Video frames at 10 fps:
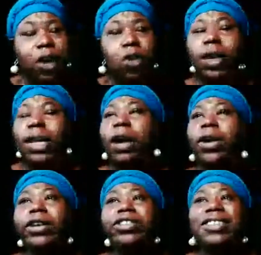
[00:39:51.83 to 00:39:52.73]
Quit out
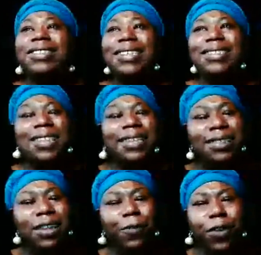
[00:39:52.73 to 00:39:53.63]
here just
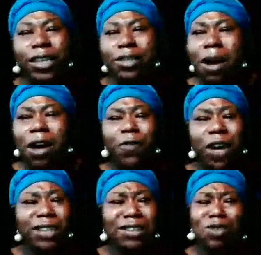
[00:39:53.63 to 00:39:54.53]
existing for these
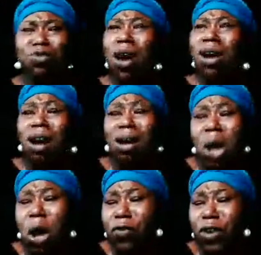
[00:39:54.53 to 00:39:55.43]
motherfuckers to run all
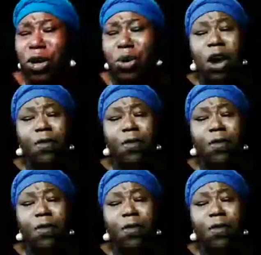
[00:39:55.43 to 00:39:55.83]
over you,